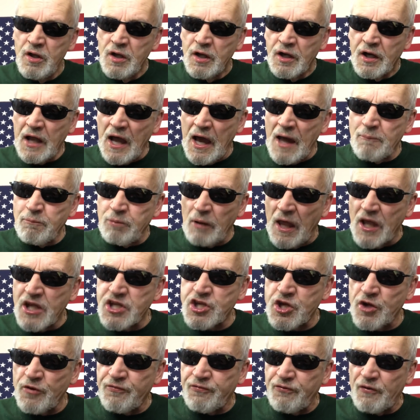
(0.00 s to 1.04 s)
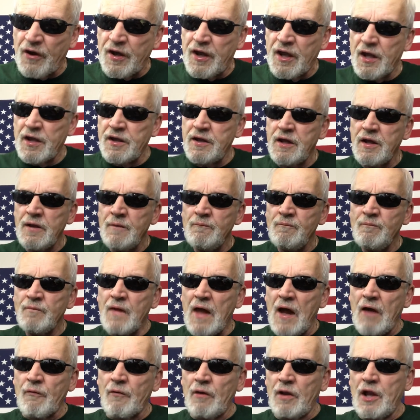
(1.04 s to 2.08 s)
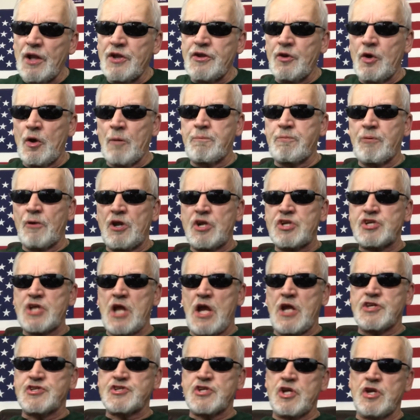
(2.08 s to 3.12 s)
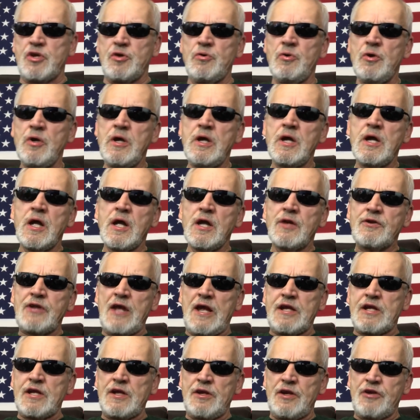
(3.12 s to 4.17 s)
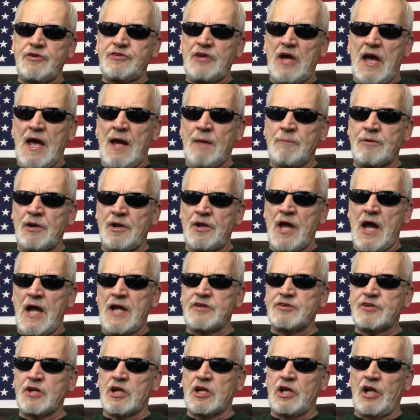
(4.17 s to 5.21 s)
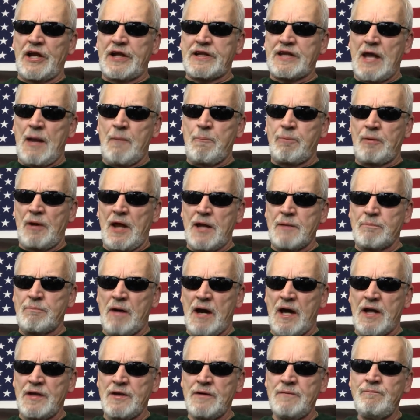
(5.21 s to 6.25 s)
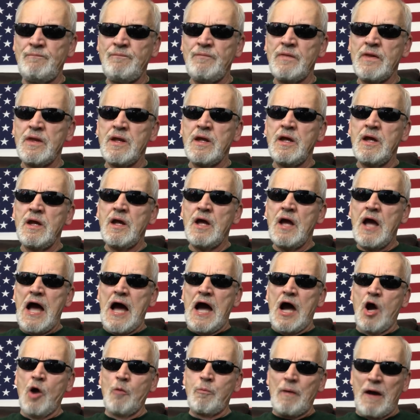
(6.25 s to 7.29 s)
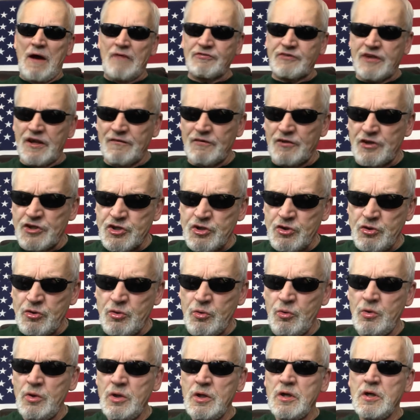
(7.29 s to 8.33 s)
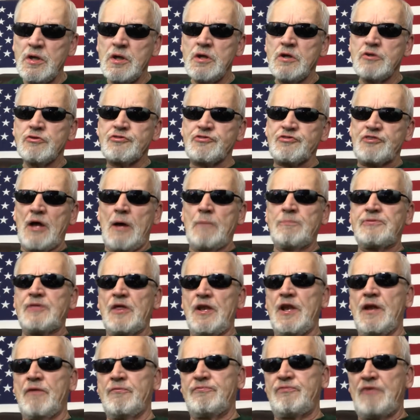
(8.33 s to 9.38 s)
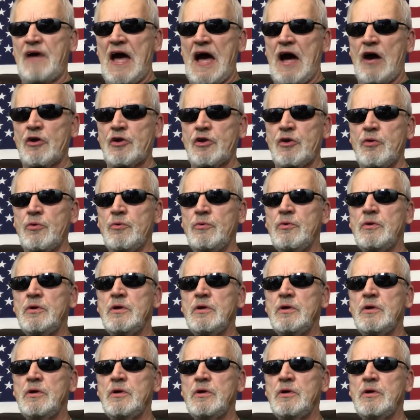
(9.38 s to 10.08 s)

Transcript: God bless you, friend. I really do appreciate you taking the time tonight to click that play button. I hope I've given you something of value.